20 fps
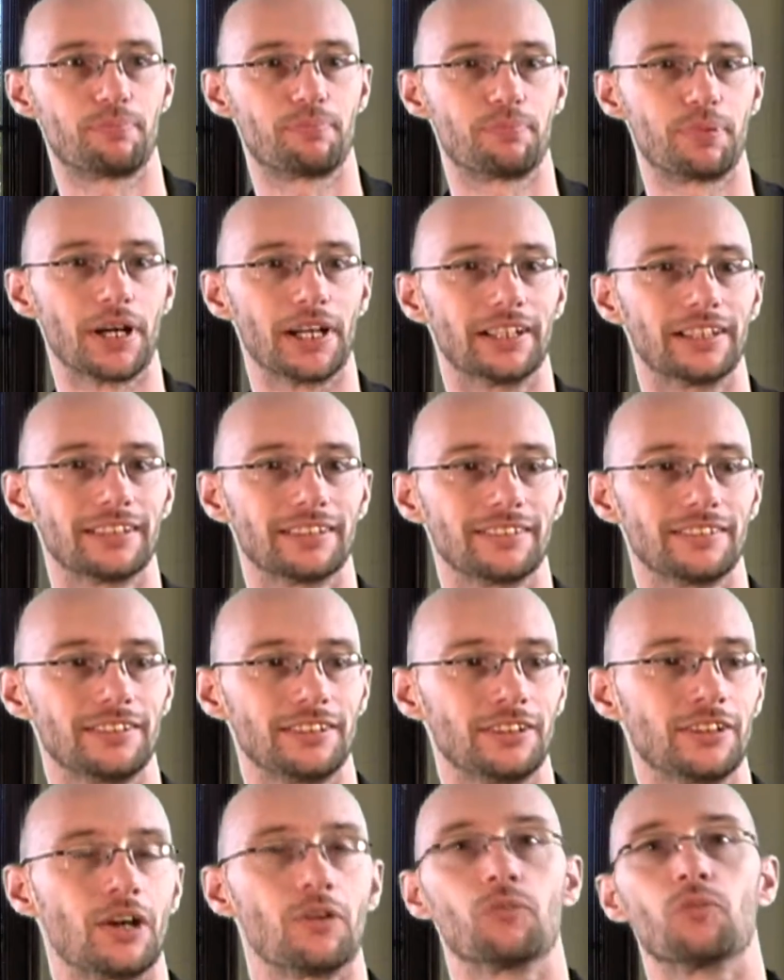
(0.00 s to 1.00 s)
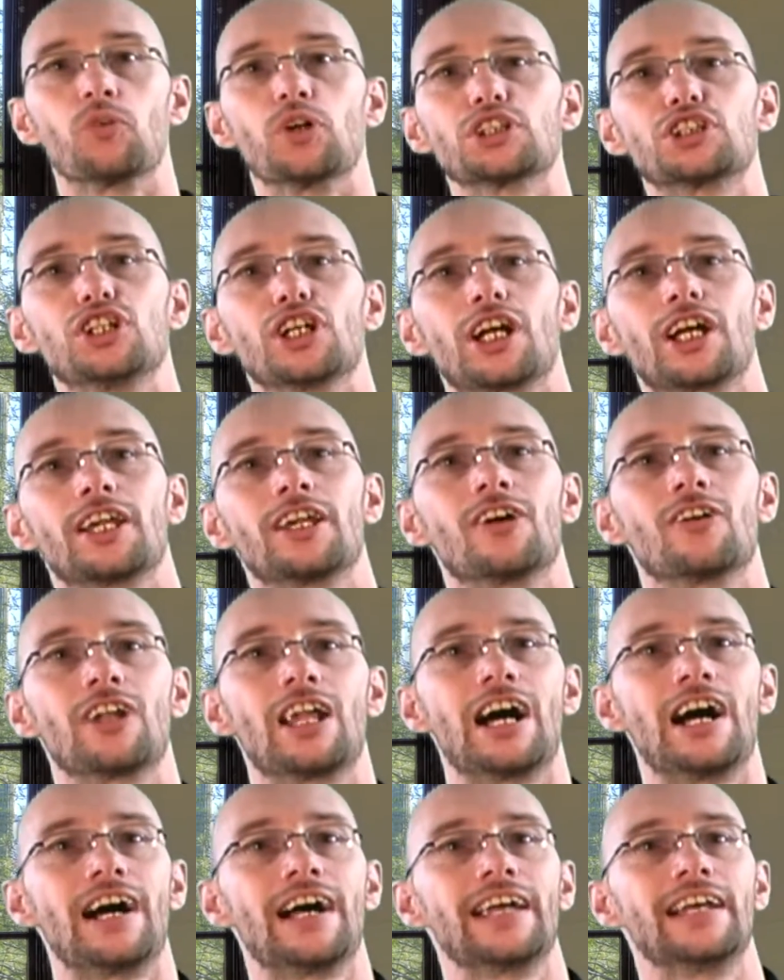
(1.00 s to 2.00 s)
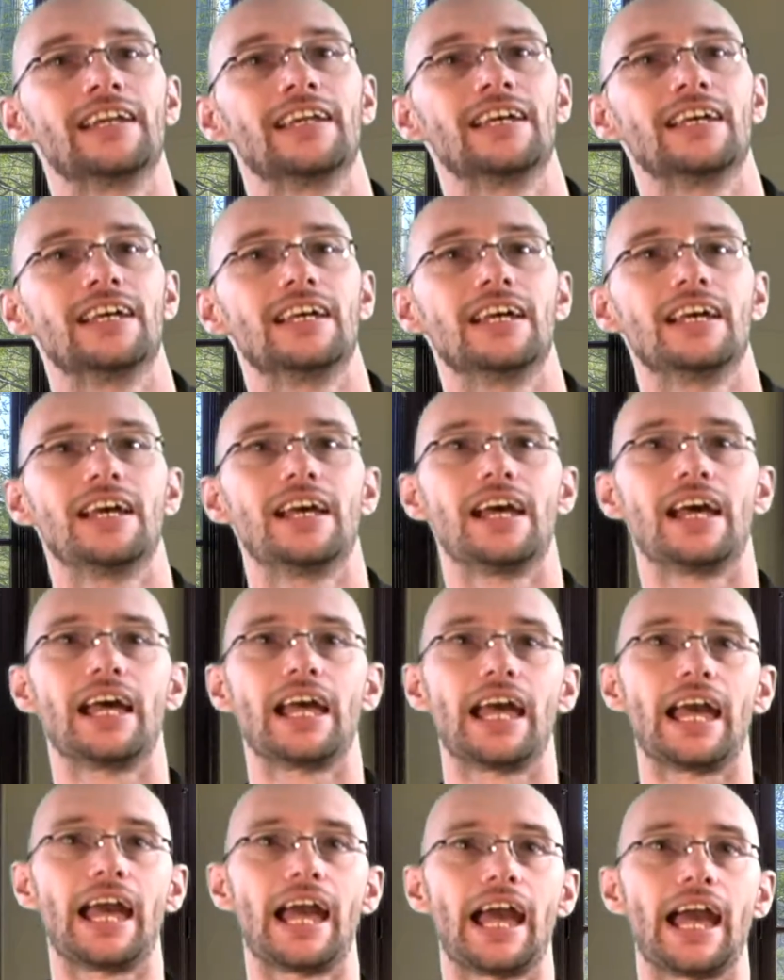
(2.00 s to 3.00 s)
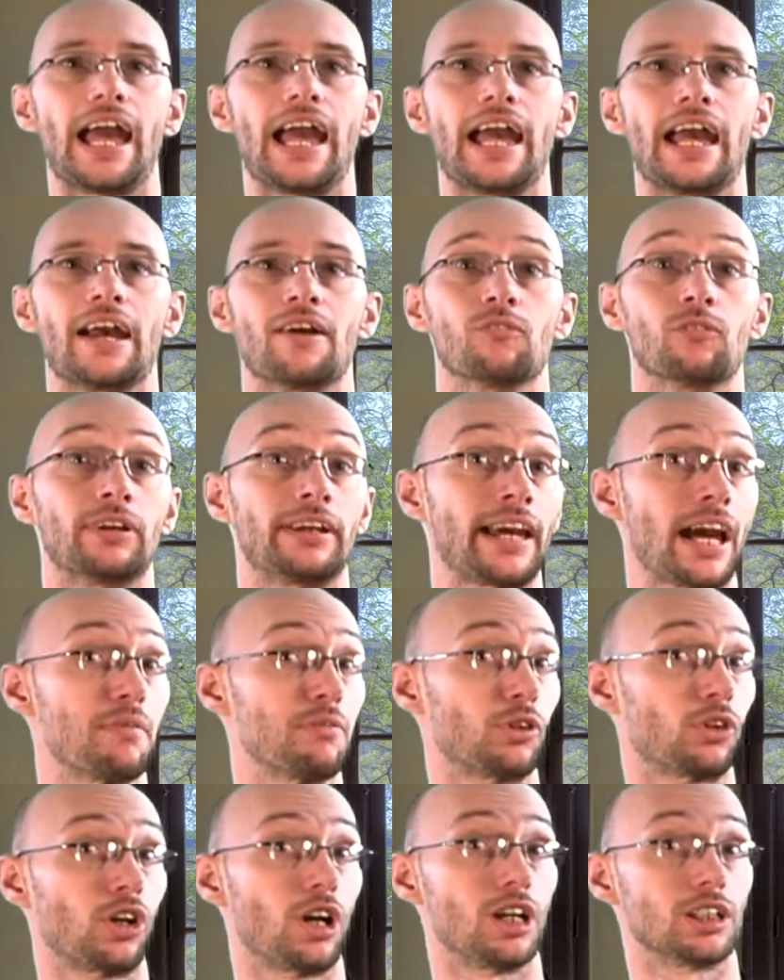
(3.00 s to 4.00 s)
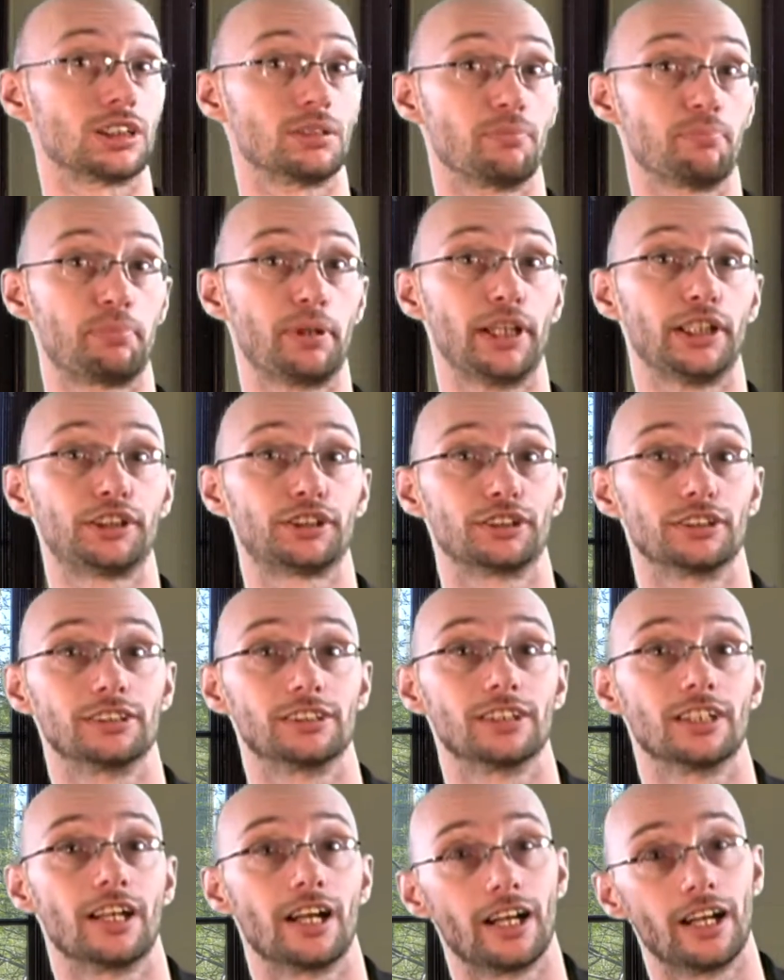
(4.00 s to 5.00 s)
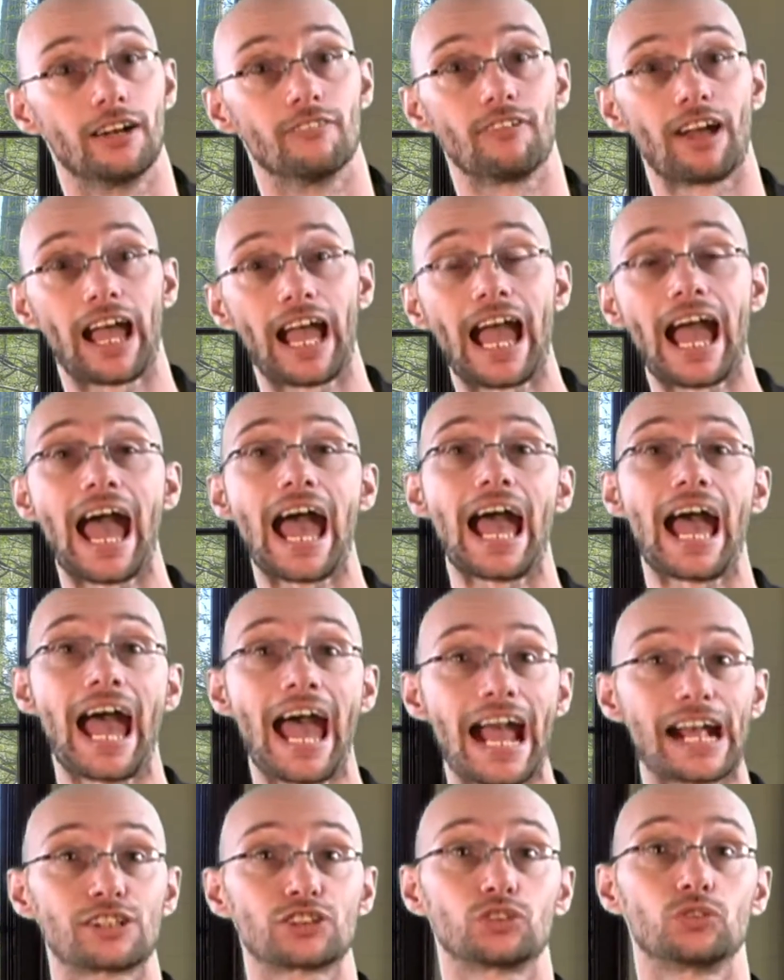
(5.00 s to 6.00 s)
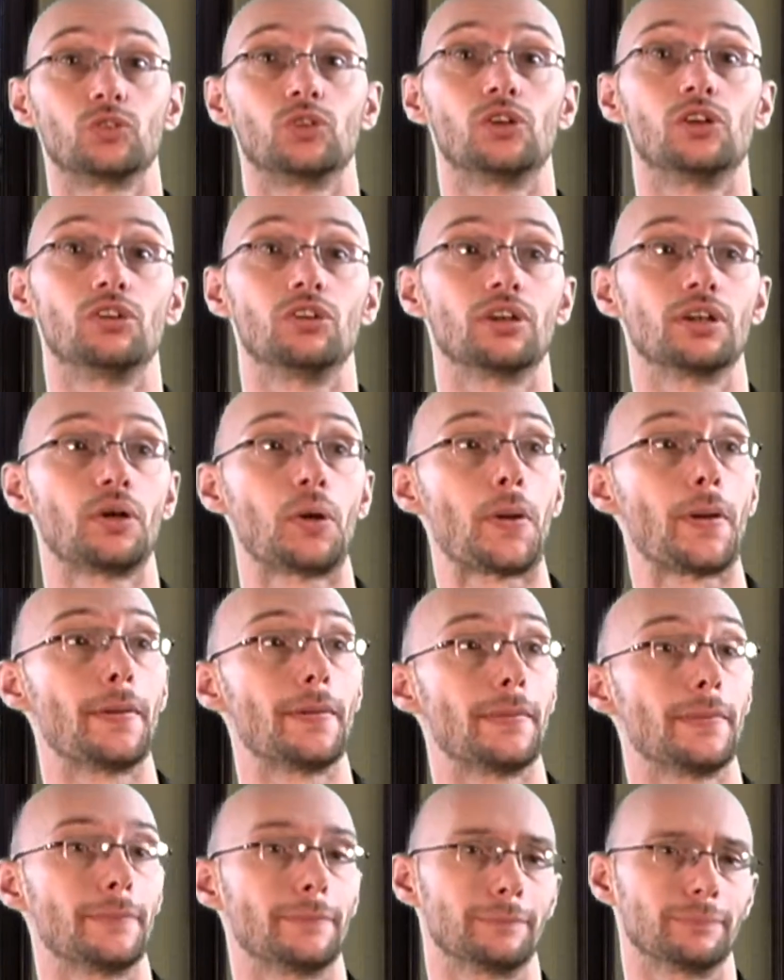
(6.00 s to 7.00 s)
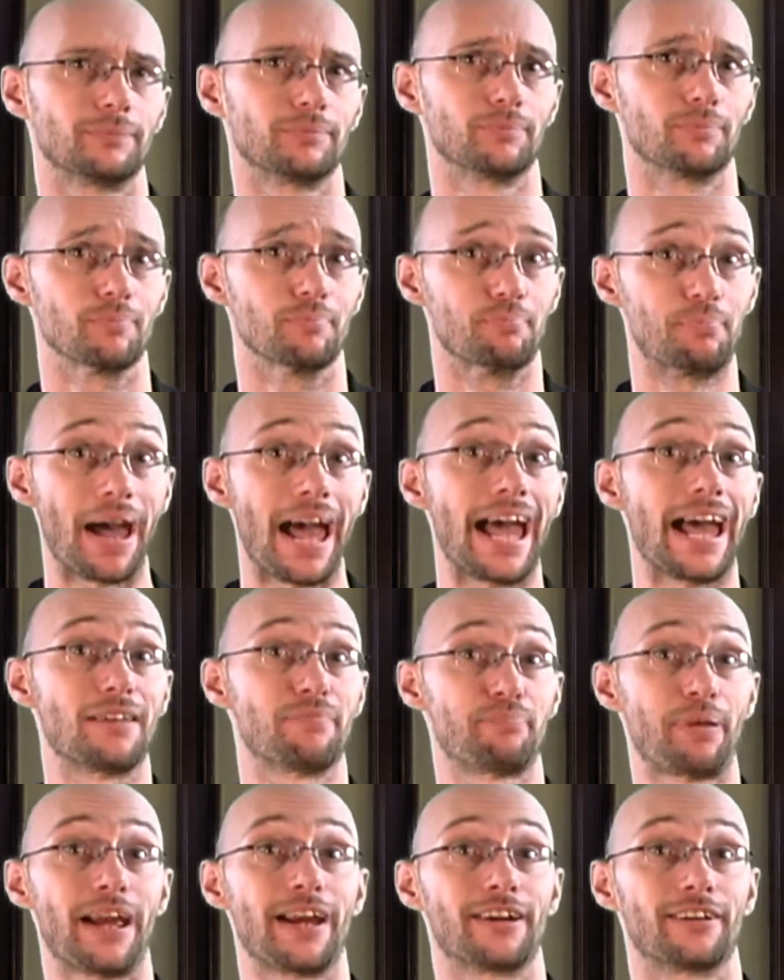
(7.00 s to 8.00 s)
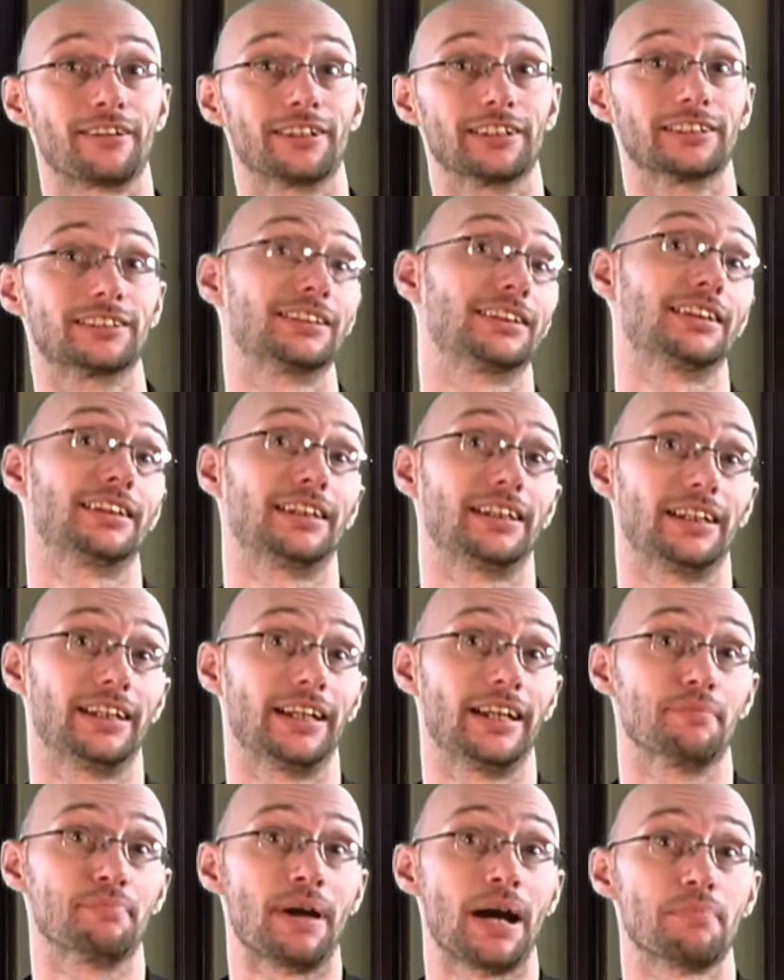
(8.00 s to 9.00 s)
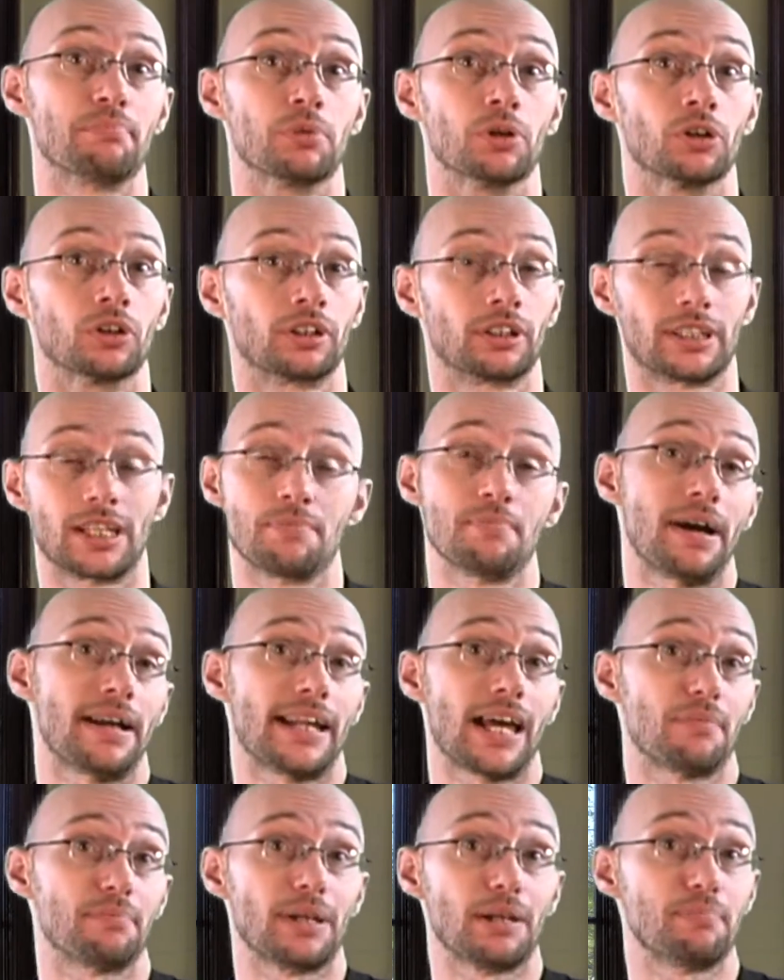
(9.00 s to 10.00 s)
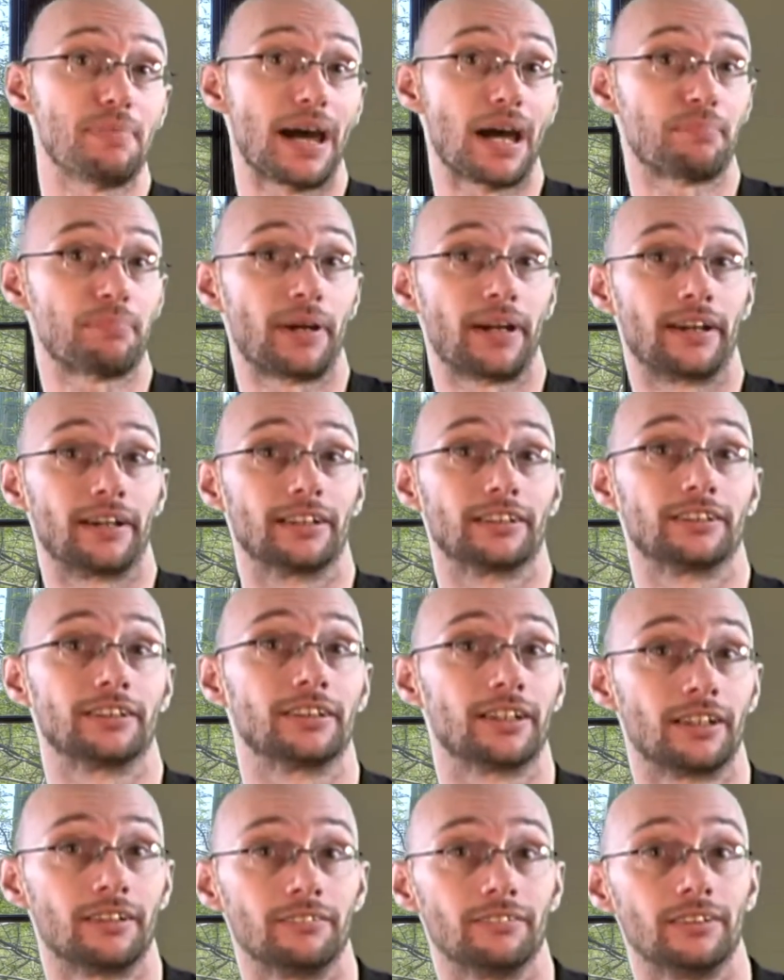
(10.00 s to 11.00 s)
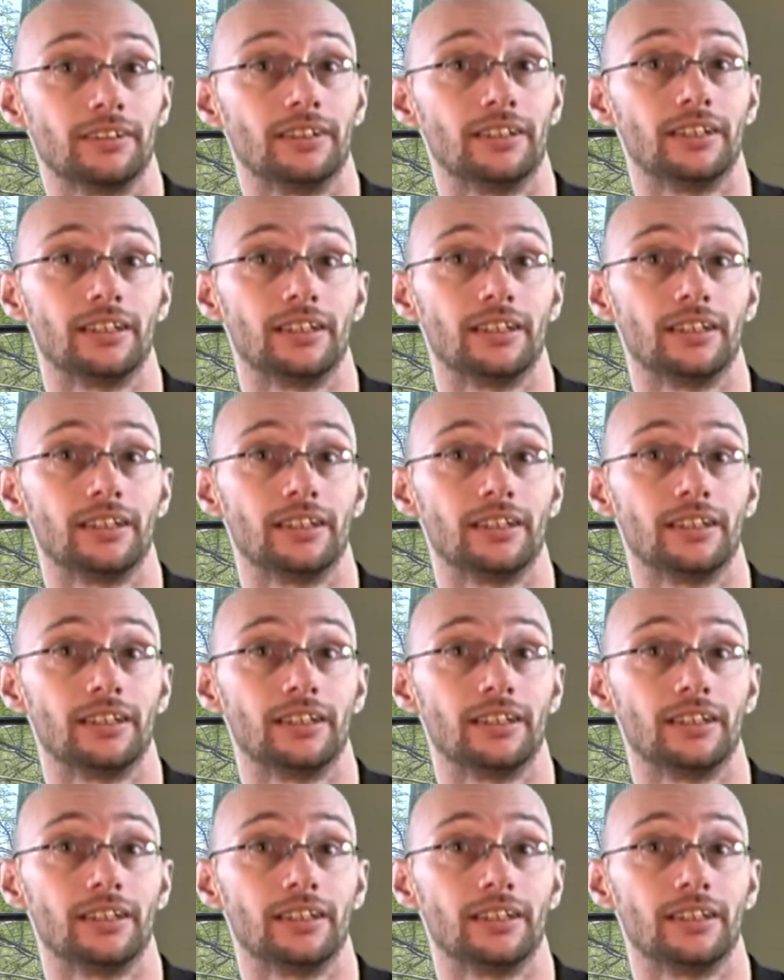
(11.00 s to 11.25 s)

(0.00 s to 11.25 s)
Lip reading: but, you know, was looking online and we came across some pictures of actual bad parents in my book. They might not be bad parents, you know.